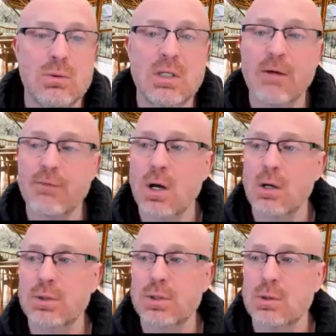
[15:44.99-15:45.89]

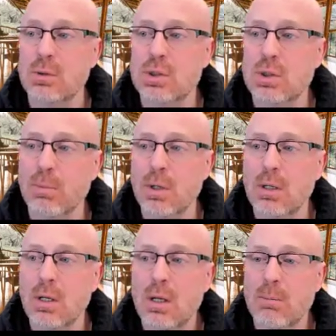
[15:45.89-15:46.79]
difficult to
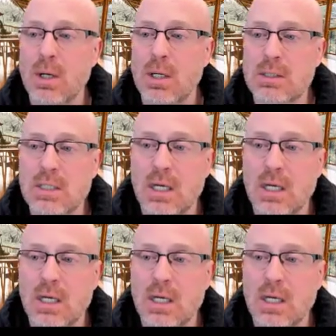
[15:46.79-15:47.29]
interpret. But